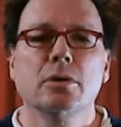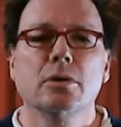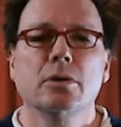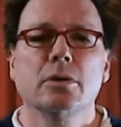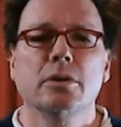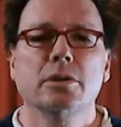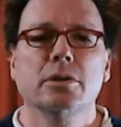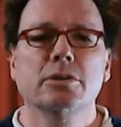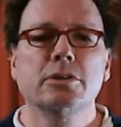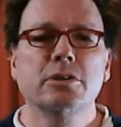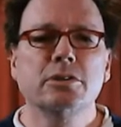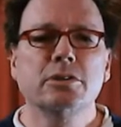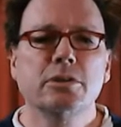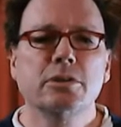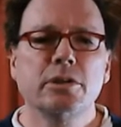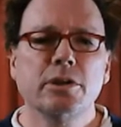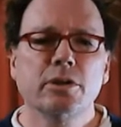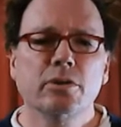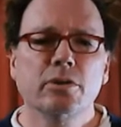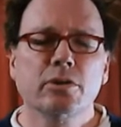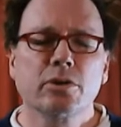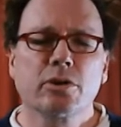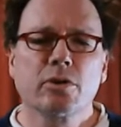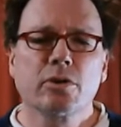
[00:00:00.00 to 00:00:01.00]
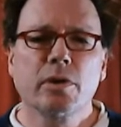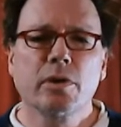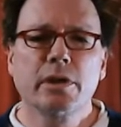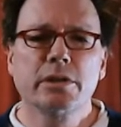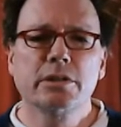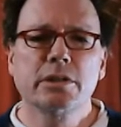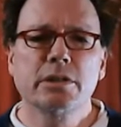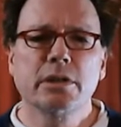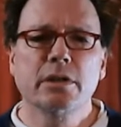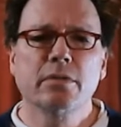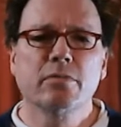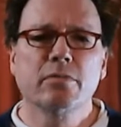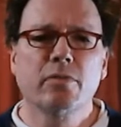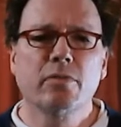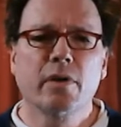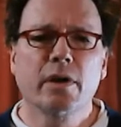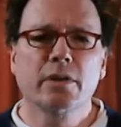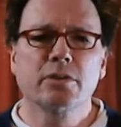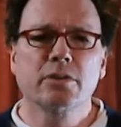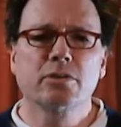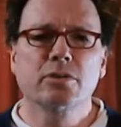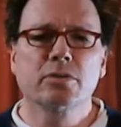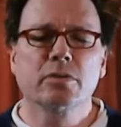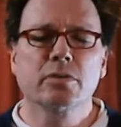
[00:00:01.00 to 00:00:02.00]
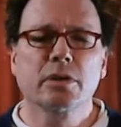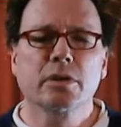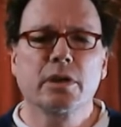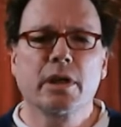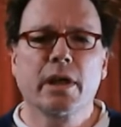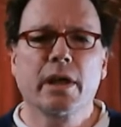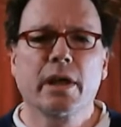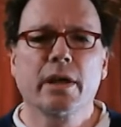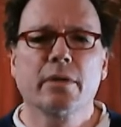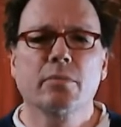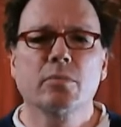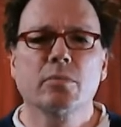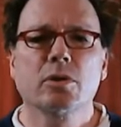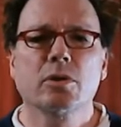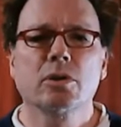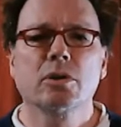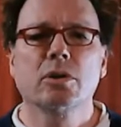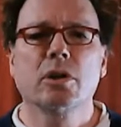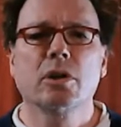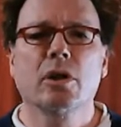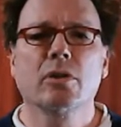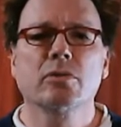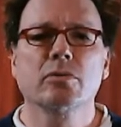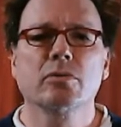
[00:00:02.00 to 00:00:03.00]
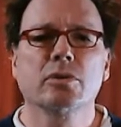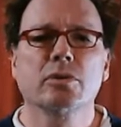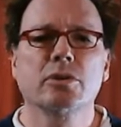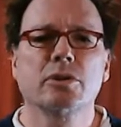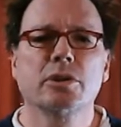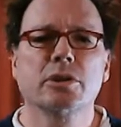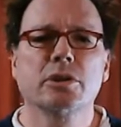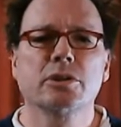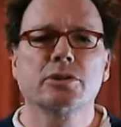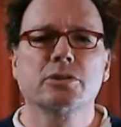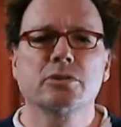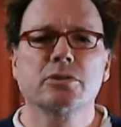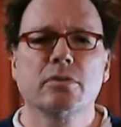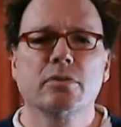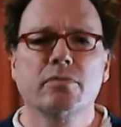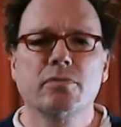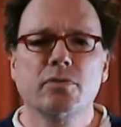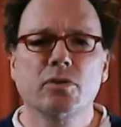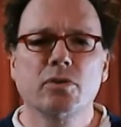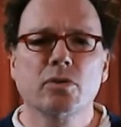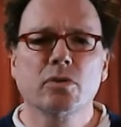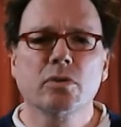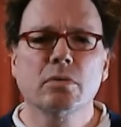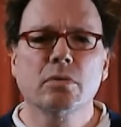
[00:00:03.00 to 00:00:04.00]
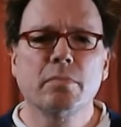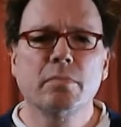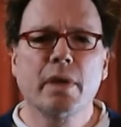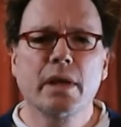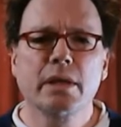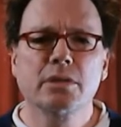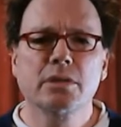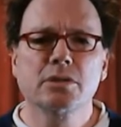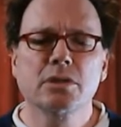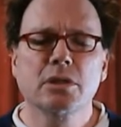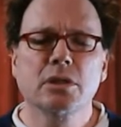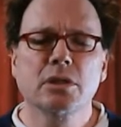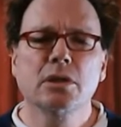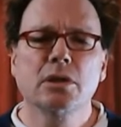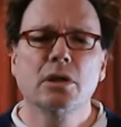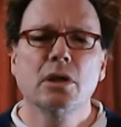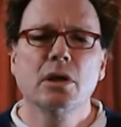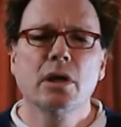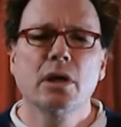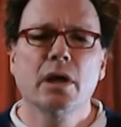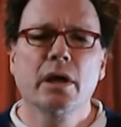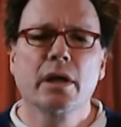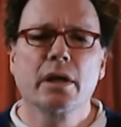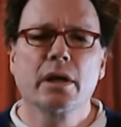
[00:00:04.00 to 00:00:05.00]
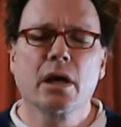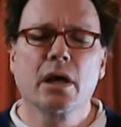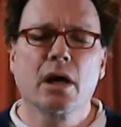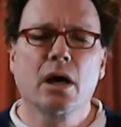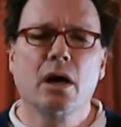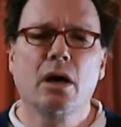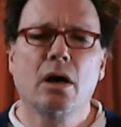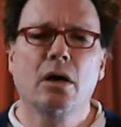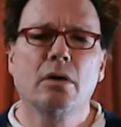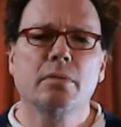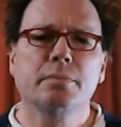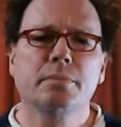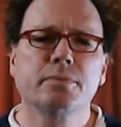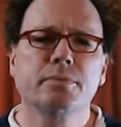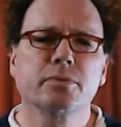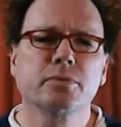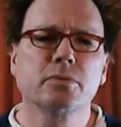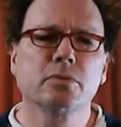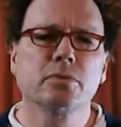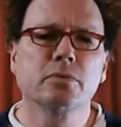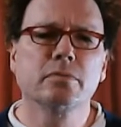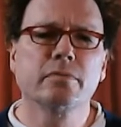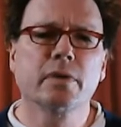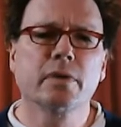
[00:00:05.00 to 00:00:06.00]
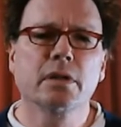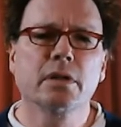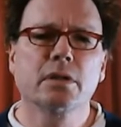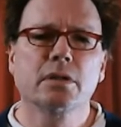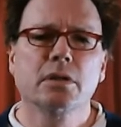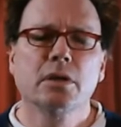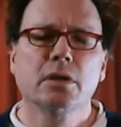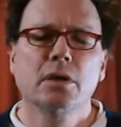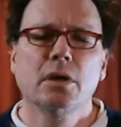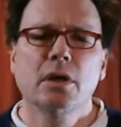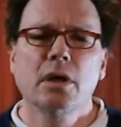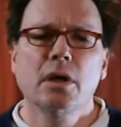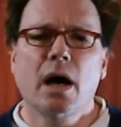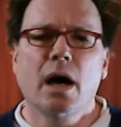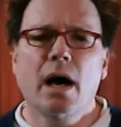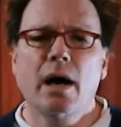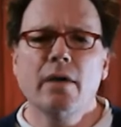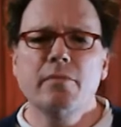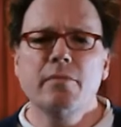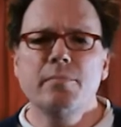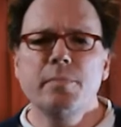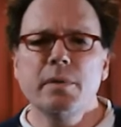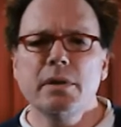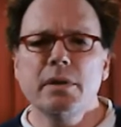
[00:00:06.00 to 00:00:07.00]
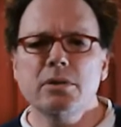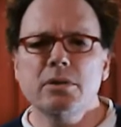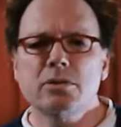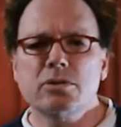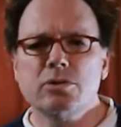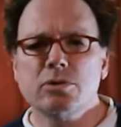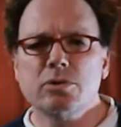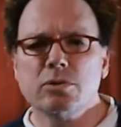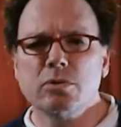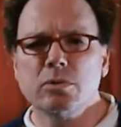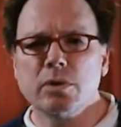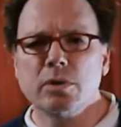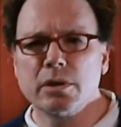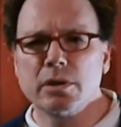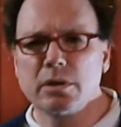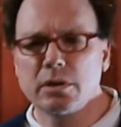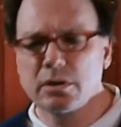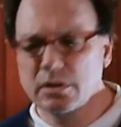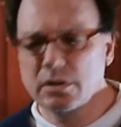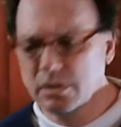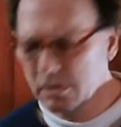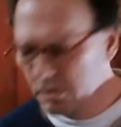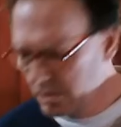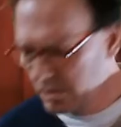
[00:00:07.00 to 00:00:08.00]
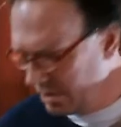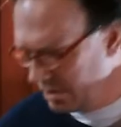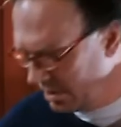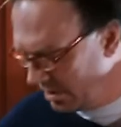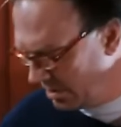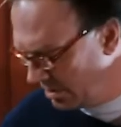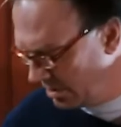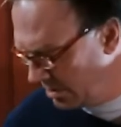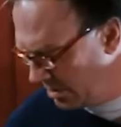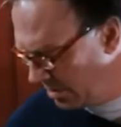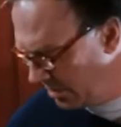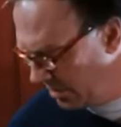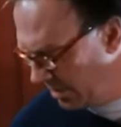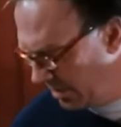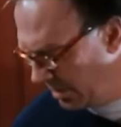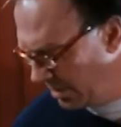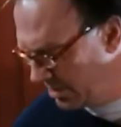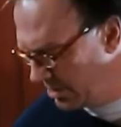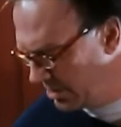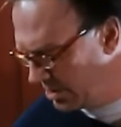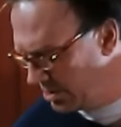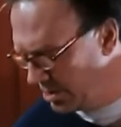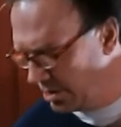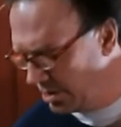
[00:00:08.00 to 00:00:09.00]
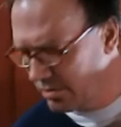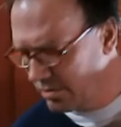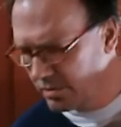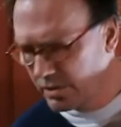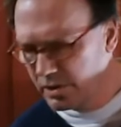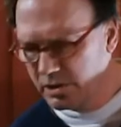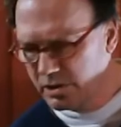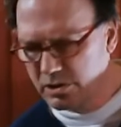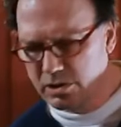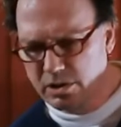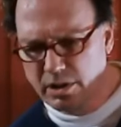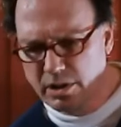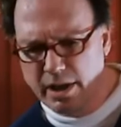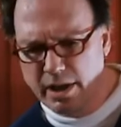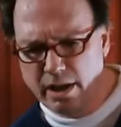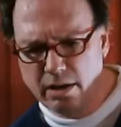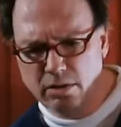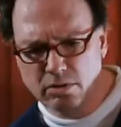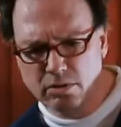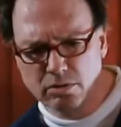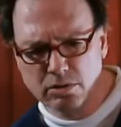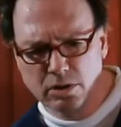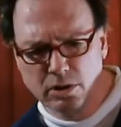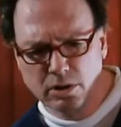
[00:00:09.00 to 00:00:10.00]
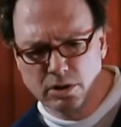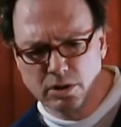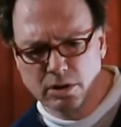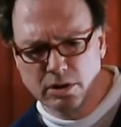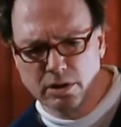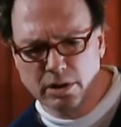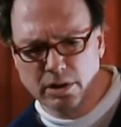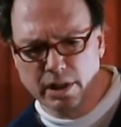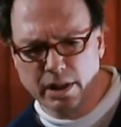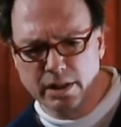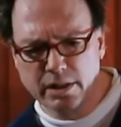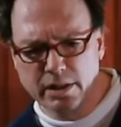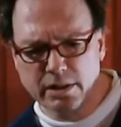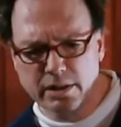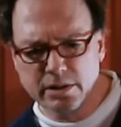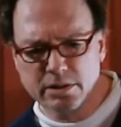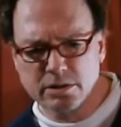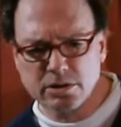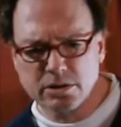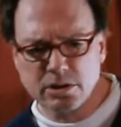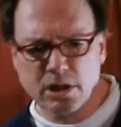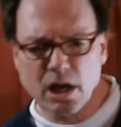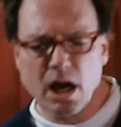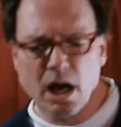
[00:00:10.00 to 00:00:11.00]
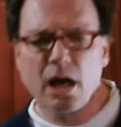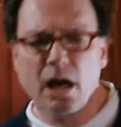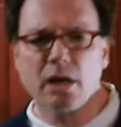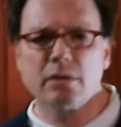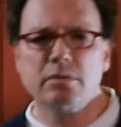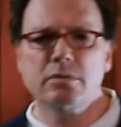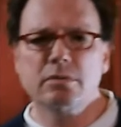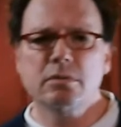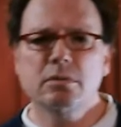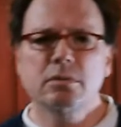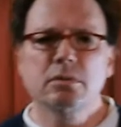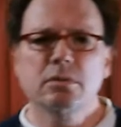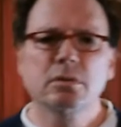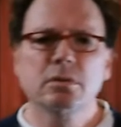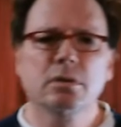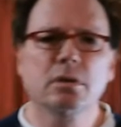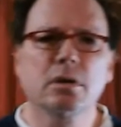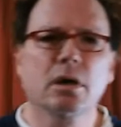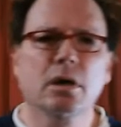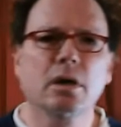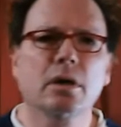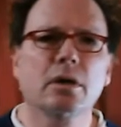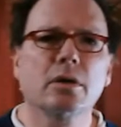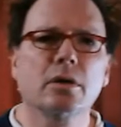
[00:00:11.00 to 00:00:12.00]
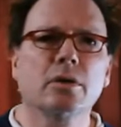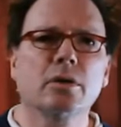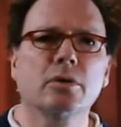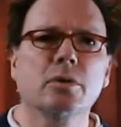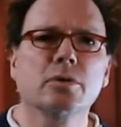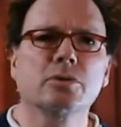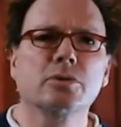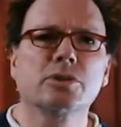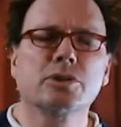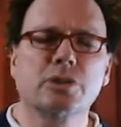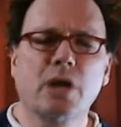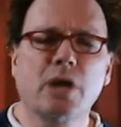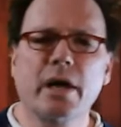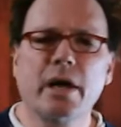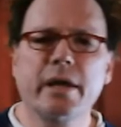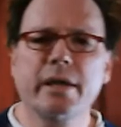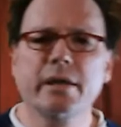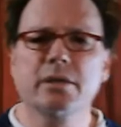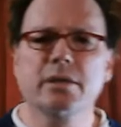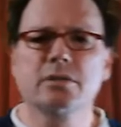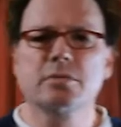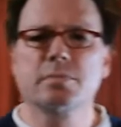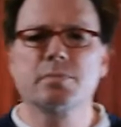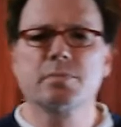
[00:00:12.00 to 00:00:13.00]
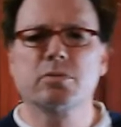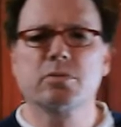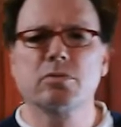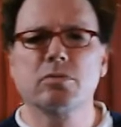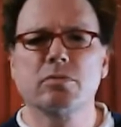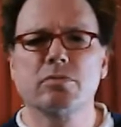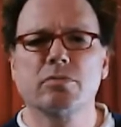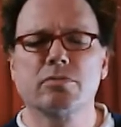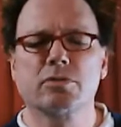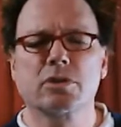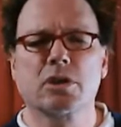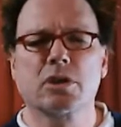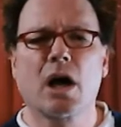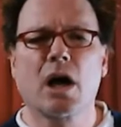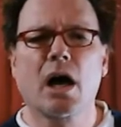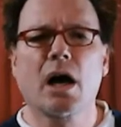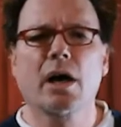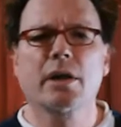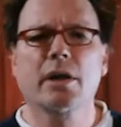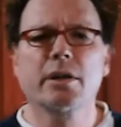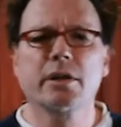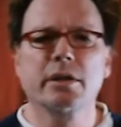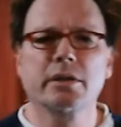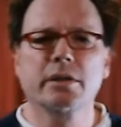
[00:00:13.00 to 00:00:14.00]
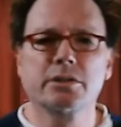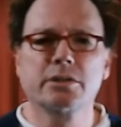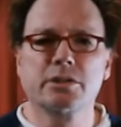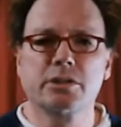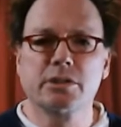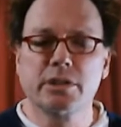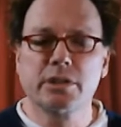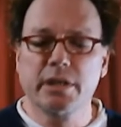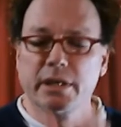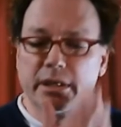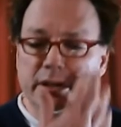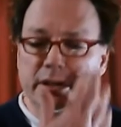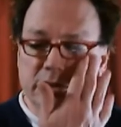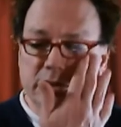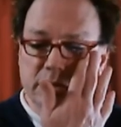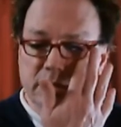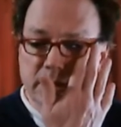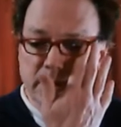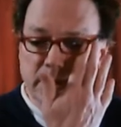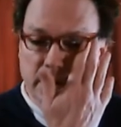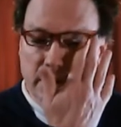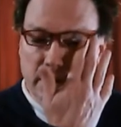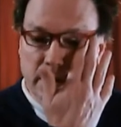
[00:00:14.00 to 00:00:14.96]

This is Neil the Crazy Inventor again with another edition of You're Amazing and I'll Prove It. I've been doing a series now that is God or Science Proves God Exists.